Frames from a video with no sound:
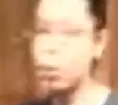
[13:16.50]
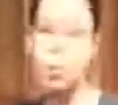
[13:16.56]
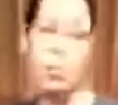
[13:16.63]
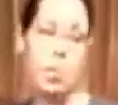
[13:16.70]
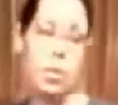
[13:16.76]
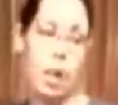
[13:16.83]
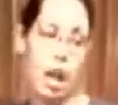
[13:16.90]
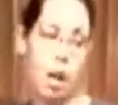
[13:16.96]
who
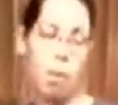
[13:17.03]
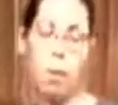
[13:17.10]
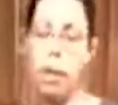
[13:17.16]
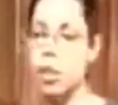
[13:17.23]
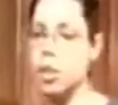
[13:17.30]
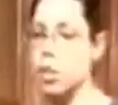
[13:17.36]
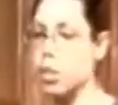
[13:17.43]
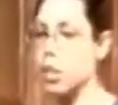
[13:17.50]
is not
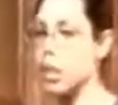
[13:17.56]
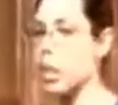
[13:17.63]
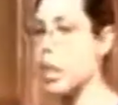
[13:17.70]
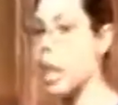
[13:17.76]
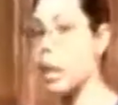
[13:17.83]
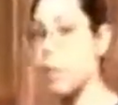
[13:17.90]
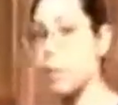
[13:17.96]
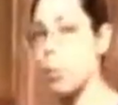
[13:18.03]
wanting to
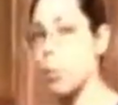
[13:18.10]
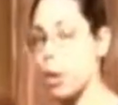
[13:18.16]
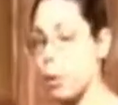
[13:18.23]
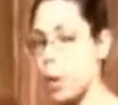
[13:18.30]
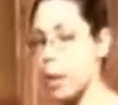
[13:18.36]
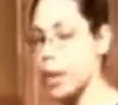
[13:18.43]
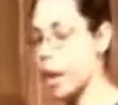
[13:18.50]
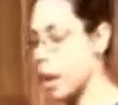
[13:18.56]
eat leavened
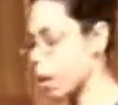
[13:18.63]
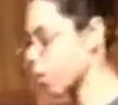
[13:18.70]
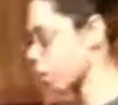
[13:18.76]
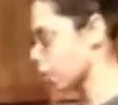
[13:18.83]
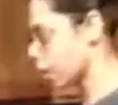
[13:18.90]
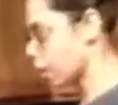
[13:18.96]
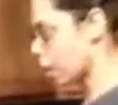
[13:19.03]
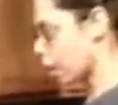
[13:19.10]
bread right
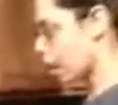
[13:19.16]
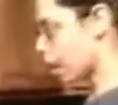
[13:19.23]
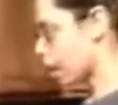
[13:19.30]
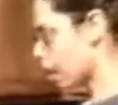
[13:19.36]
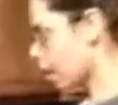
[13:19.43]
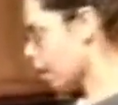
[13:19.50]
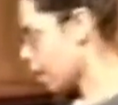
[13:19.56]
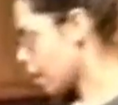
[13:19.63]
now,
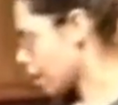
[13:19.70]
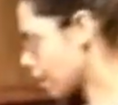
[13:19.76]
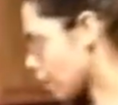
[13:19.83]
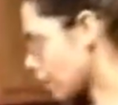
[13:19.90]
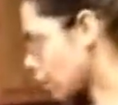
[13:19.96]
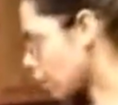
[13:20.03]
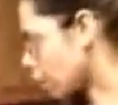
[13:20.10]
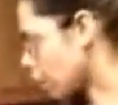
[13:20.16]
you
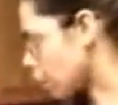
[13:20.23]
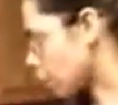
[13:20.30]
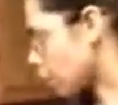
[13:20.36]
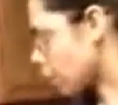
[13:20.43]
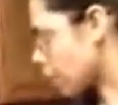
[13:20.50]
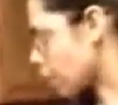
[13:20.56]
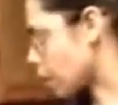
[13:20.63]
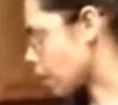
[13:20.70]
can also
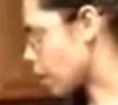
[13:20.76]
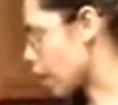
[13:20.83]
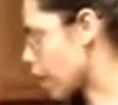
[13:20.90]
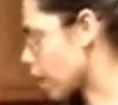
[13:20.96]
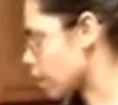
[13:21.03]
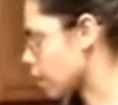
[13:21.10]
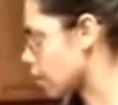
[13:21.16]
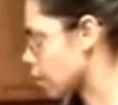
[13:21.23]
put it with
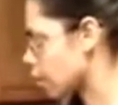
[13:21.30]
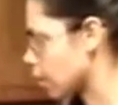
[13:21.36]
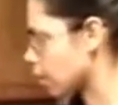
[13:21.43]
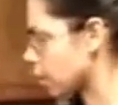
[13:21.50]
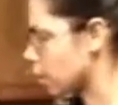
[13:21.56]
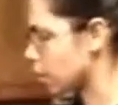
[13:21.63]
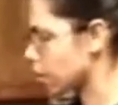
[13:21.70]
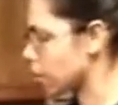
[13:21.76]
that.
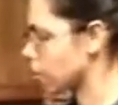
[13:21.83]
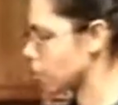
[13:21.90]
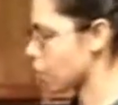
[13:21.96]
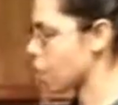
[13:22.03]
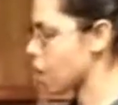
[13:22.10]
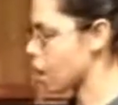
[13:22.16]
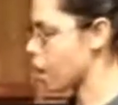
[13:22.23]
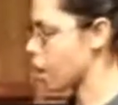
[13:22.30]
Let's
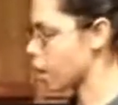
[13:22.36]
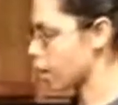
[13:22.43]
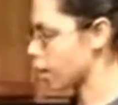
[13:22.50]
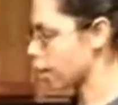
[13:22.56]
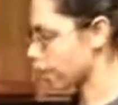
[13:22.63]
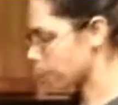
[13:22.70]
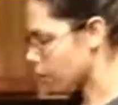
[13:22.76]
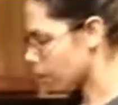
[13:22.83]
go ahead
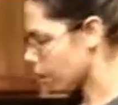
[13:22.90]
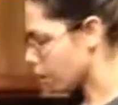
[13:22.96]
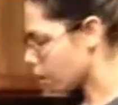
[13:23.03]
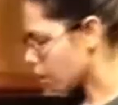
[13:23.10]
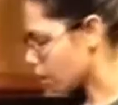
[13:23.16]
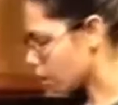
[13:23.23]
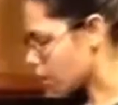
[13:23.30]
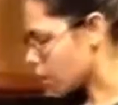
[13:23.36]
and,
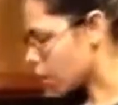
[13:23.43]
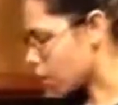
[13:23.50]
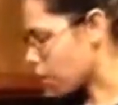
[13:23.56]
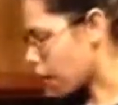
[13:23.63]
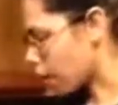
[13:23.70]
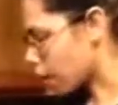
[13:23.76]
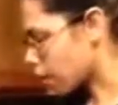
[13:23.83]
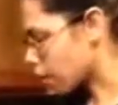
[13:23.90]

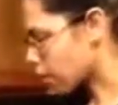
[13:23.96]
wow.